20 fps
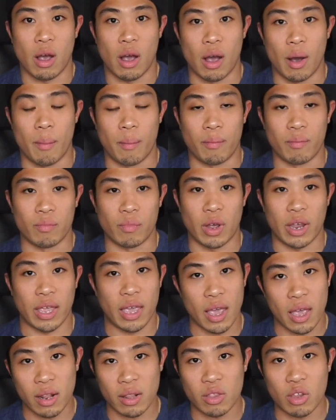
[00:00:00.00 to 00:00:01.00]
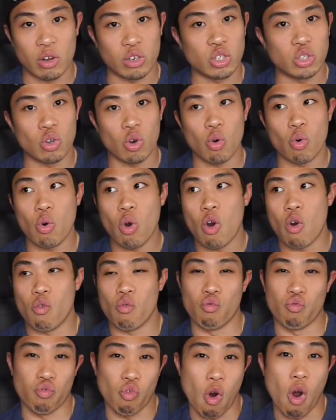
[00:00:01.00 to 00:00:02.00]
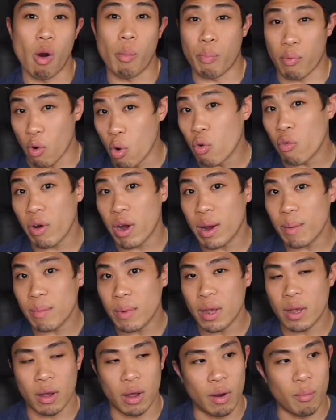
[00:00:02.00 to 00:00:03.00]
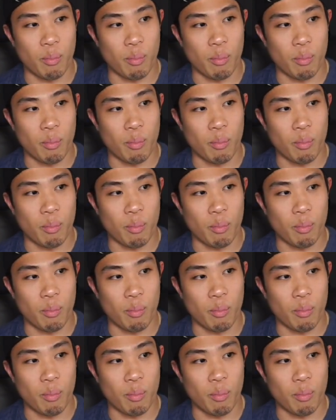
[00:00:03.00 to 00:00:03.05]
Again, there's no wrong program.